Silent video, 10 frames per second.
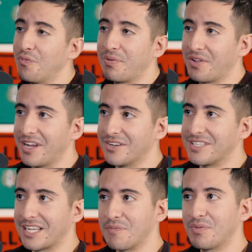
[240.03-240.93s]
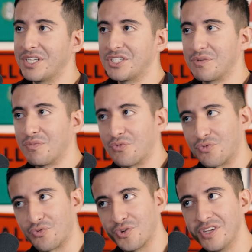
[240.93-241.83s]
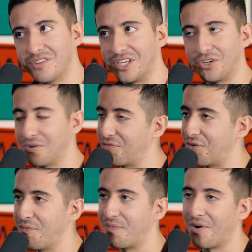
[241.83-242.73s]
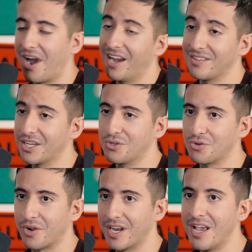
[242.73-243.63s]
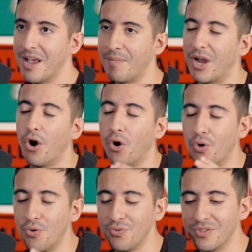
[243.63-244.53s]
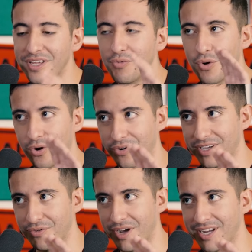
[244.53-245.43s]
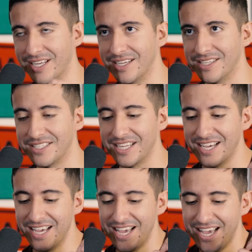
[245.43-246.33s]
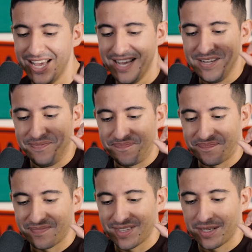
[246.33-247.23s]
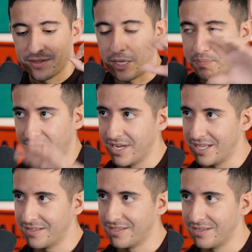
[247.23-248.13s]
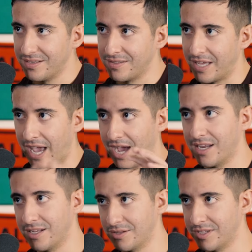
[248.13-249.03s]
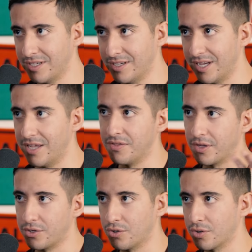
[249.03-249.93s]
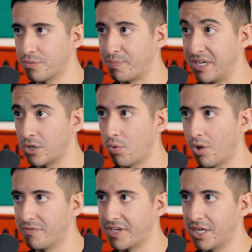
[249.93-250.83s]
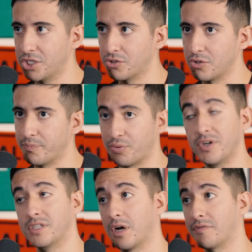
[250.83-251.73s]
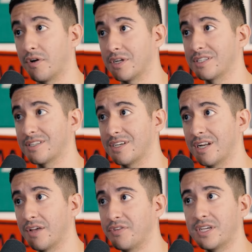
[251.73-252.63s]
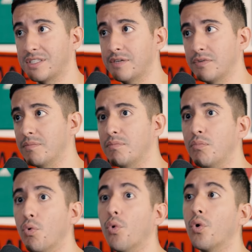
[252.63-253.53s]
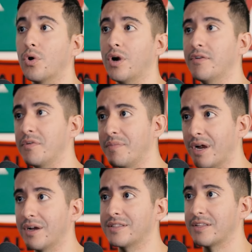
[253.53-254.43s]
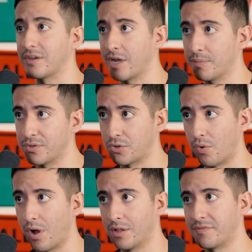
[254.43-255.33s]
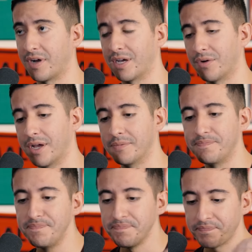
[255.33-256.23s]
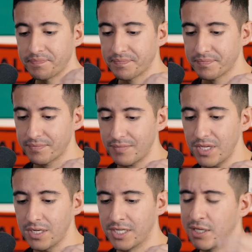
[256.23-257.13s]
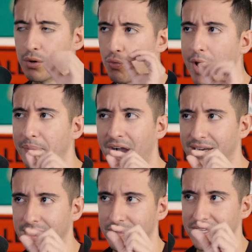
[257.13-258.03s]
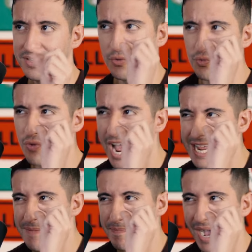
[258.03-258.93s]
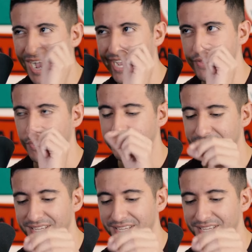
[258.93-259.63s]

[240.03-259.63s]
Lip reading: players that can play some really good football. I like Ukraine. My only worry, right, is they played England, they had Italy in their European qualification group. Pretty tough, honestly. And I think it's even more of a merit that they're able to qualify, right? Because they were right behind Italy. Right behind them.